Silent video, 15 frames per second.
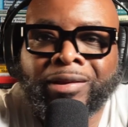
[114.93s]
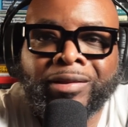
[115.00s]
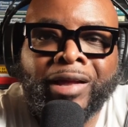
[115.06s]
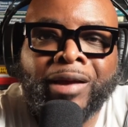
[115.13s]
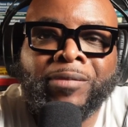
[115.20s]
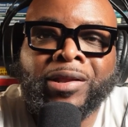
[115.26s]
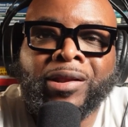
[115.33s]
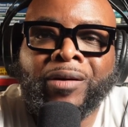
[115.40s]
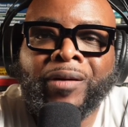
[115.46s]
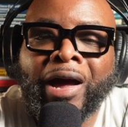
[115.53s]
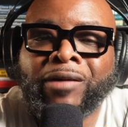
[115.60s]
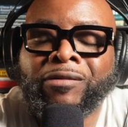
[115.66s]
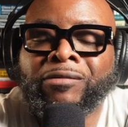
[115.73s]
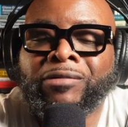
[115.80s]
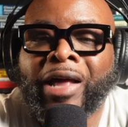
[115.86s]
Let me know how
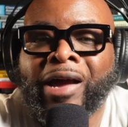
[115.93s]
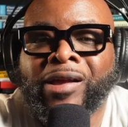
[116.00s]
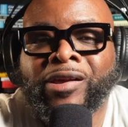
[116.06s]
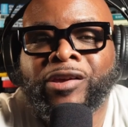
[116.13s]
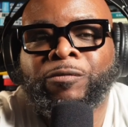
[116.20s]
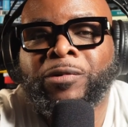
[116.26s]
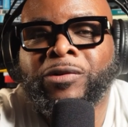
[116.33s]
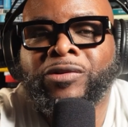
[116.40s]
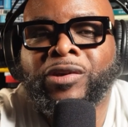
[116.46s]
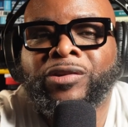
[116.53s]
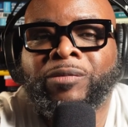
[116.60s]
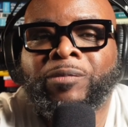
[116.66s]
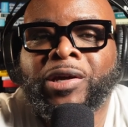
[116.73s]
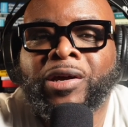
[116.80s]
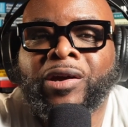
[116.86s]
you like this
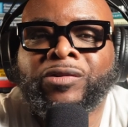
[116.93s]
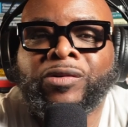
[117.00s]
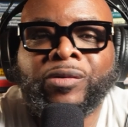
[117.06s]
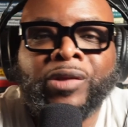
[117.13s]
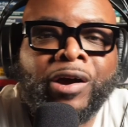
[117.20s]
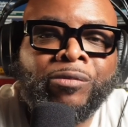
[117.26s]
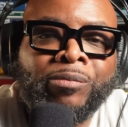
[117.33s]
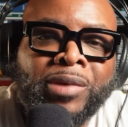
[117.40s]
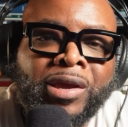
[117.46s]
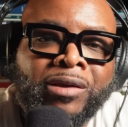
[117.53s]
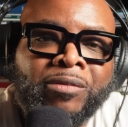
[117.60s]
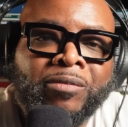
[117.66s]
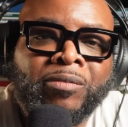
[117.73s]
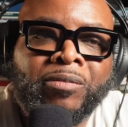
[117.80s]
position, because you don't meet